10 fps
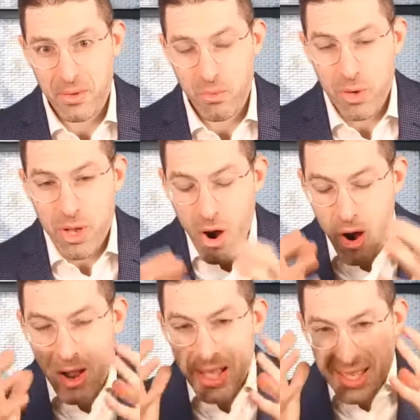we
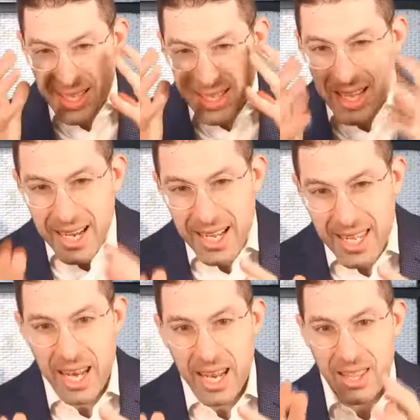are
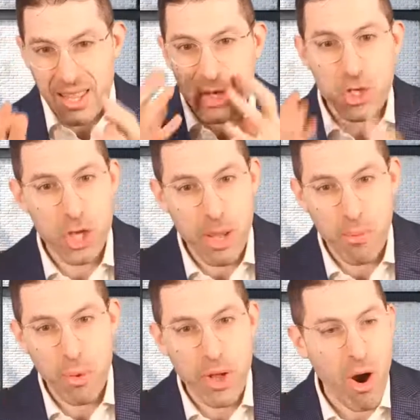dictating this ship.
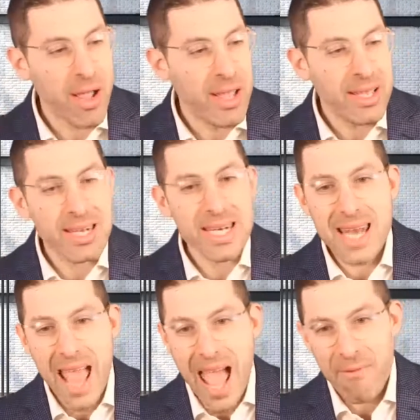We are
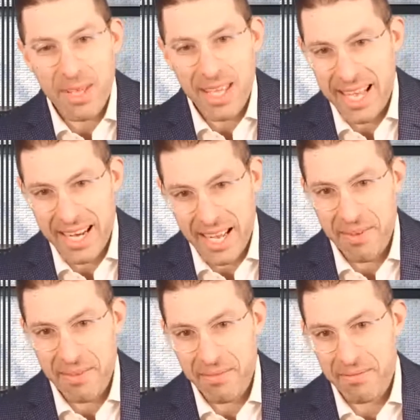
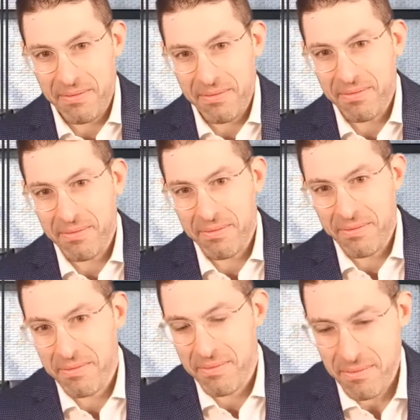navigating
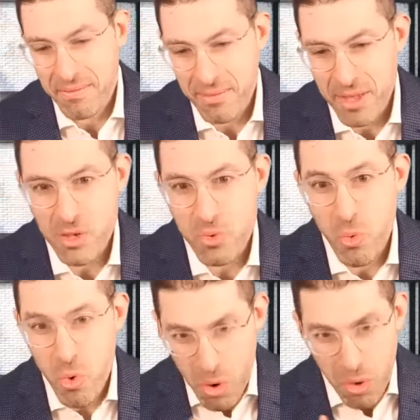this
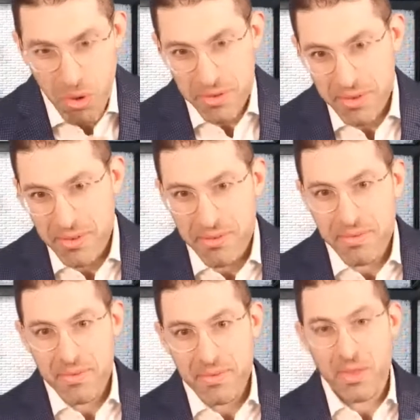world
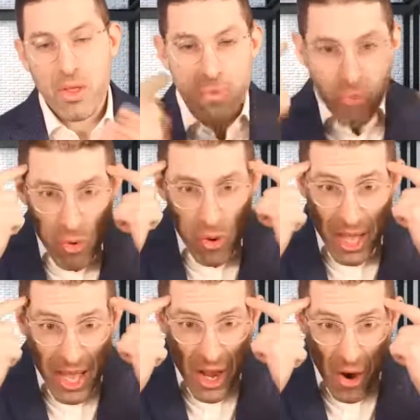through
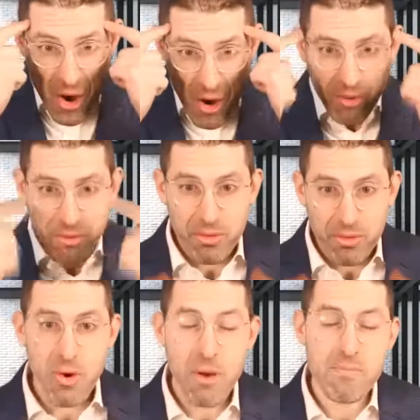here, through
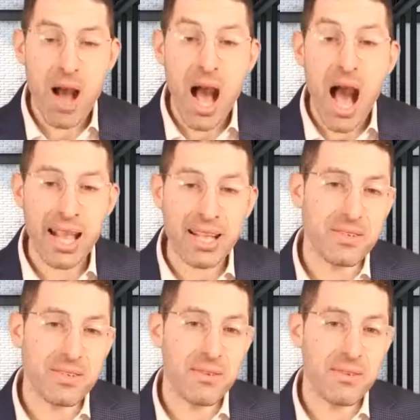our minds,